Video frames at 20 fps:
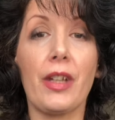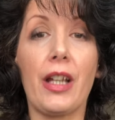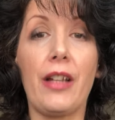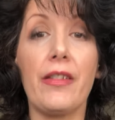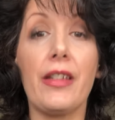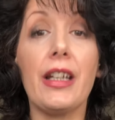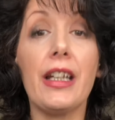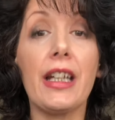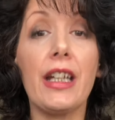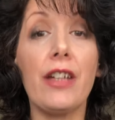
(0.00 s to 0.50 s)

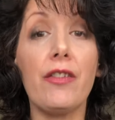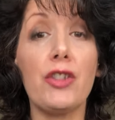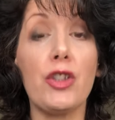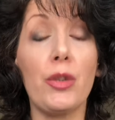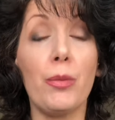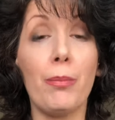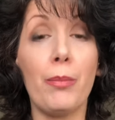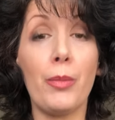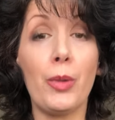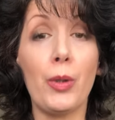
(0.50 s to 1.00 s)
that it gives
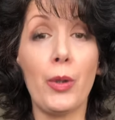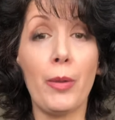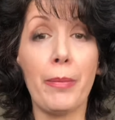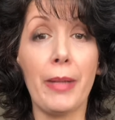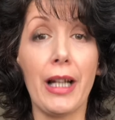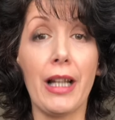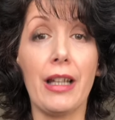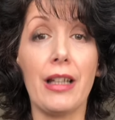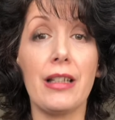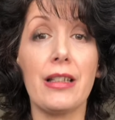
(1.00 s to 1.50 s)
you more
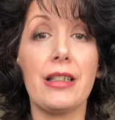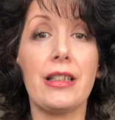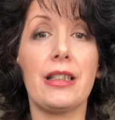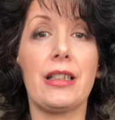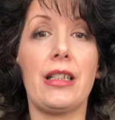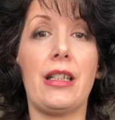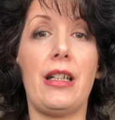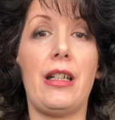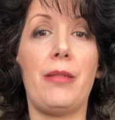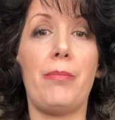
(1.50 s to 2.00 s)

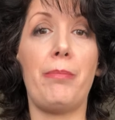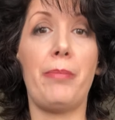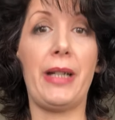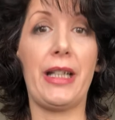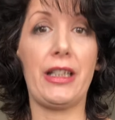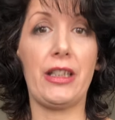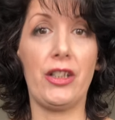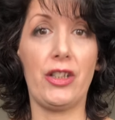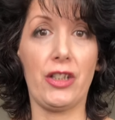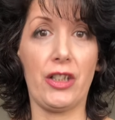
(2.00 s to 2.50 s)
balanced and
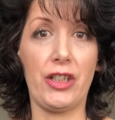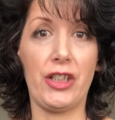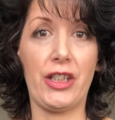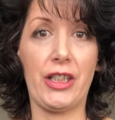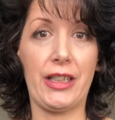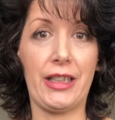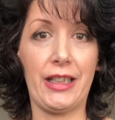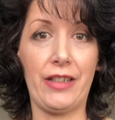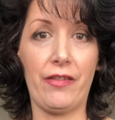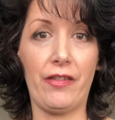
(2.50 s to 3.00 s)
better
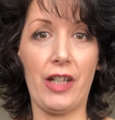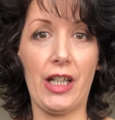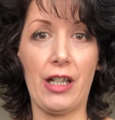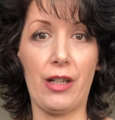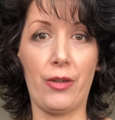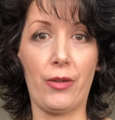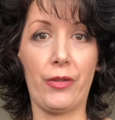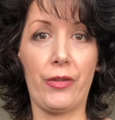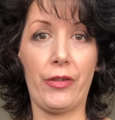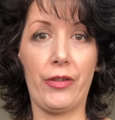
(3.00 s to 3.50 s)
digestive
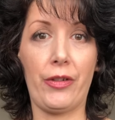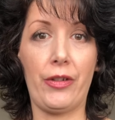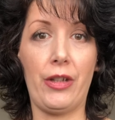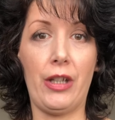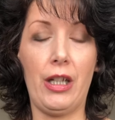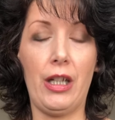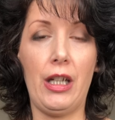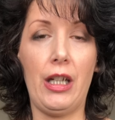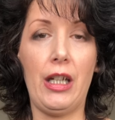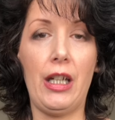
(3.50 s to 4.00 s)
health,
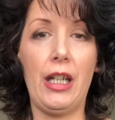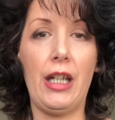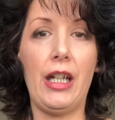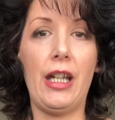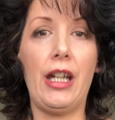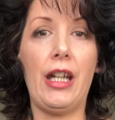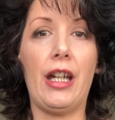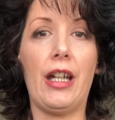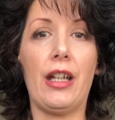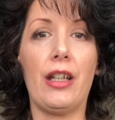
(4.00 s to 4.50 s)

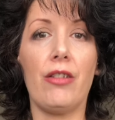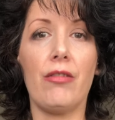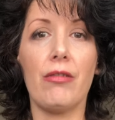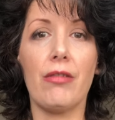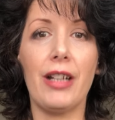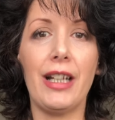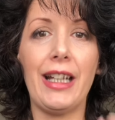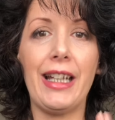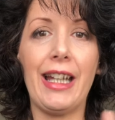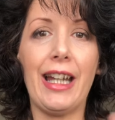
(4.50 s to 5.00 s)
and it
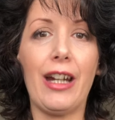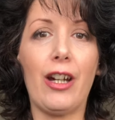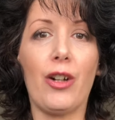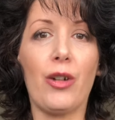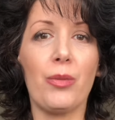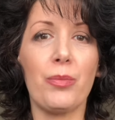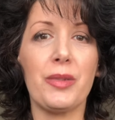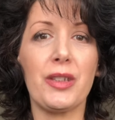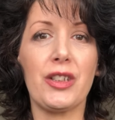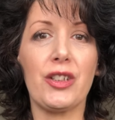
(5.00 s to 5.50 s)
really
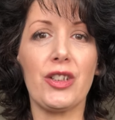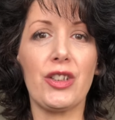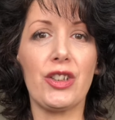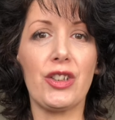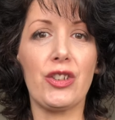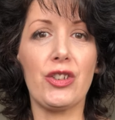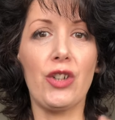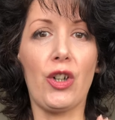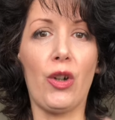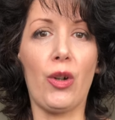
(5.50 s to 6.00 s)
helps to
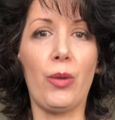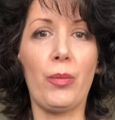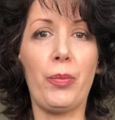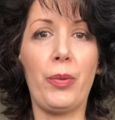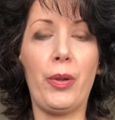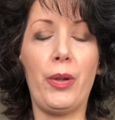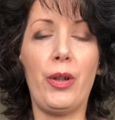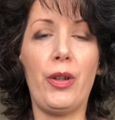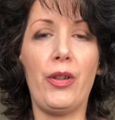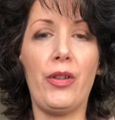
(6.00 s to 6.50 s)
stop
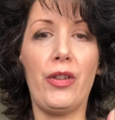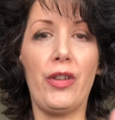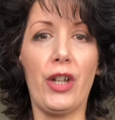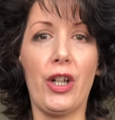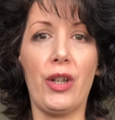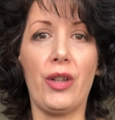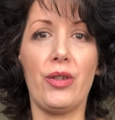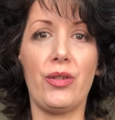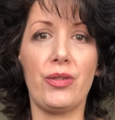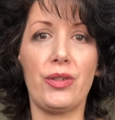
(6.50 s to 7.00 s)

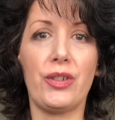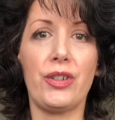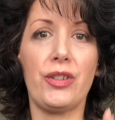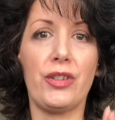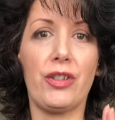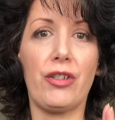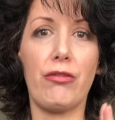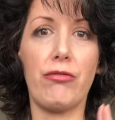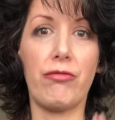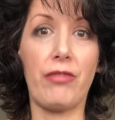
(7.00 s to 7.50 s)
those
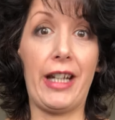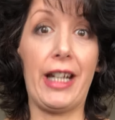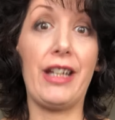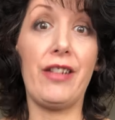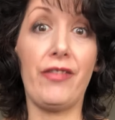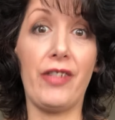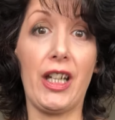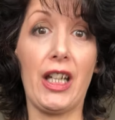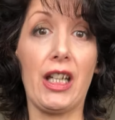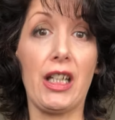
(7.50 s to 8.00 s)

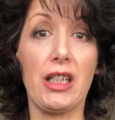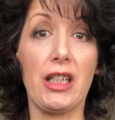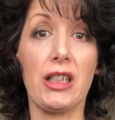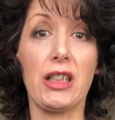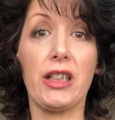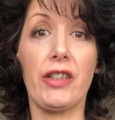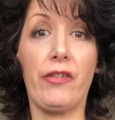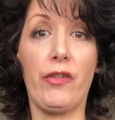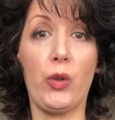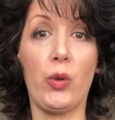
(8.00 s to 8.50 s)

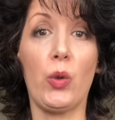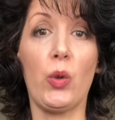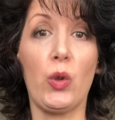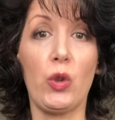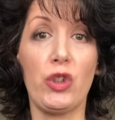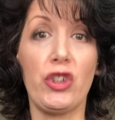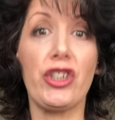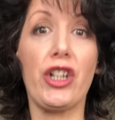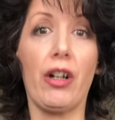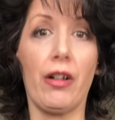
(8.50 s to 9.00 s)
cravings for
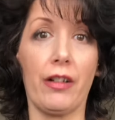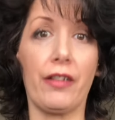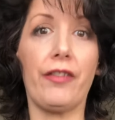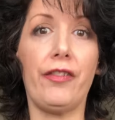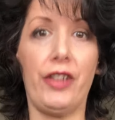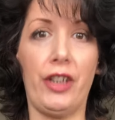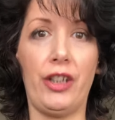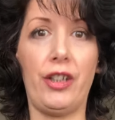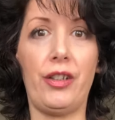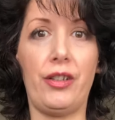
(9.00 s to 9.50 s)
junk
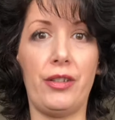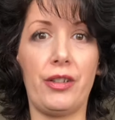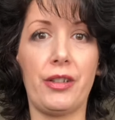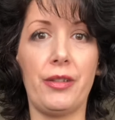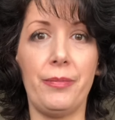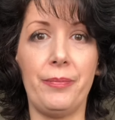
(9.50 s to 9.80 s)
food